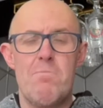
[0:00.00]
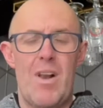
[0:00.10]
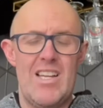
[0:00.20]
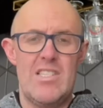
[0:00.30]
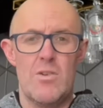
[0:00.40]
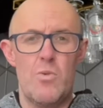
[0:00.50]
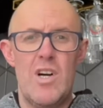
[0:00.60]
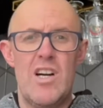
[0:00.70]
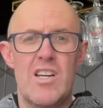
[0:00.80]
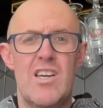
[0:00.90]
place to
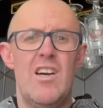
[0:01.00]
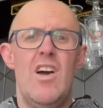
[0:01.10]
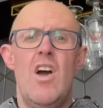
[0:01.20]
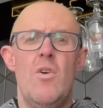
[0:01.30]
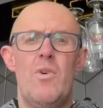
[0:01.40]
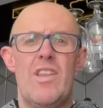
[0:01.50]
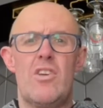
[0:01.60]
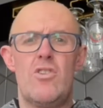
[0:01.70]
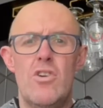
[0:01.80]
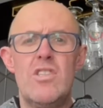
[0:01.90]
work with a
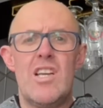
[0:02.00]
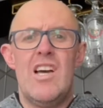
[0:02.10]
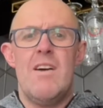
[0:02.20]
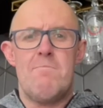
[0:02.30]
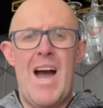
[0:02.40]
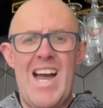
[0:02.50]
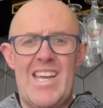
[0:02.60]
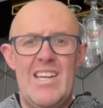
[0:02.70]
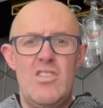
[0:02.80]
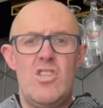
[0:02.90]
good
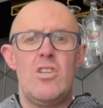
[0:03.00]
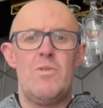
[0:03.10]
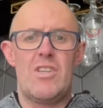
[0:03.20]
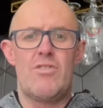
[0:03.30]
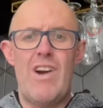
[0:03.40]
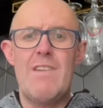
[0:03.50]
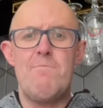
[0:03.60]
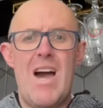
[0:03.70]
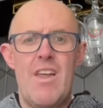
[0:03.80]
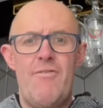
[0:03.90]
package, with great
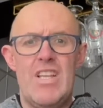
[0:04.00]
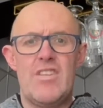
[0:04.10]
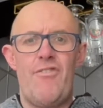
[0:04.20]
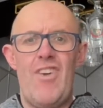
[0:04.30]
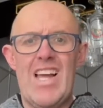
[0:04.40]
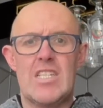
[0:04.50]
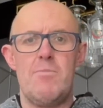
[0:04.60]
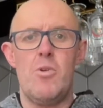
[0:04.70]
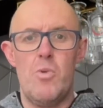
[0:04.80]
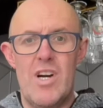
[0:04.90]
benefits,
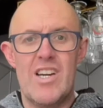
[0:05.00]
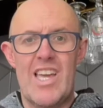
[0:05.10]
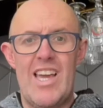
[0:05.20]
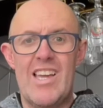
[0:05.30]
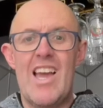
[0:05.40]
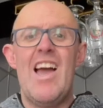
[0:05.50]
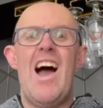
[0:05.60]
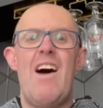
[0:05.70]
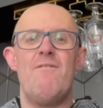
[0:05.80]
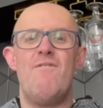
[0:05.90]
flexible working,
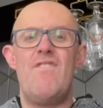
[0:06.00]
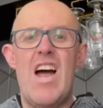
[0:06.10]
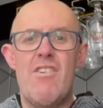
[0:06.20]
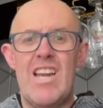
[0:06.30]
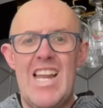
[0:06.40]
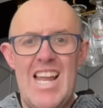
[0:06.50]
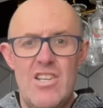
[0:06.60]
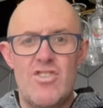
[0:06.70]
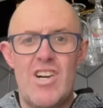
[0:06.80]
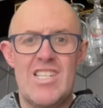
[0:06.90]
and very
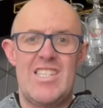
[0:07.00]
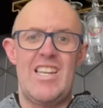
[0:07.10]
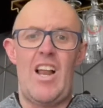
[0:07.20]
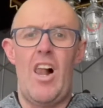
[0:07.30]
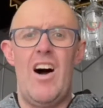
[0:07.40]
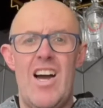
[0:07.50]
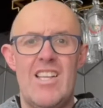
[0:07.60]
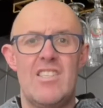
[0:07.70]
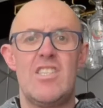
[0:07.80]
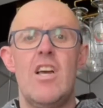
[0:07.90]
interesting
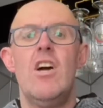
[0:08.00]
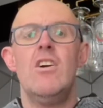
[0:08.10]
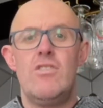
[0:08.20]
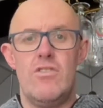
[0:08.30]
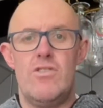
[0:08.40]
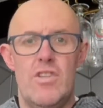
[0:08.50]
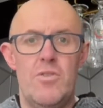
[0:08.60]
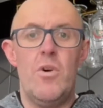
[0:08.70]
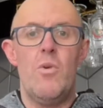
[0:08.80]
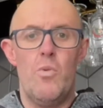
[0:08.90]
clients to
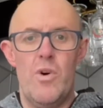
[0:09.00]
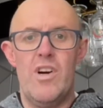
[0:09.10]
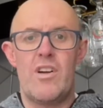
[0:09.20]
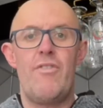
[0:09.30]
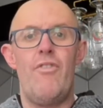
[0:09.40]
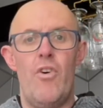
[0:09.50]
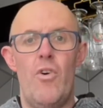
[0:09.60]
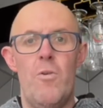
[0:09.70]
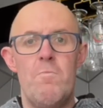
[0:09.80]
do work for.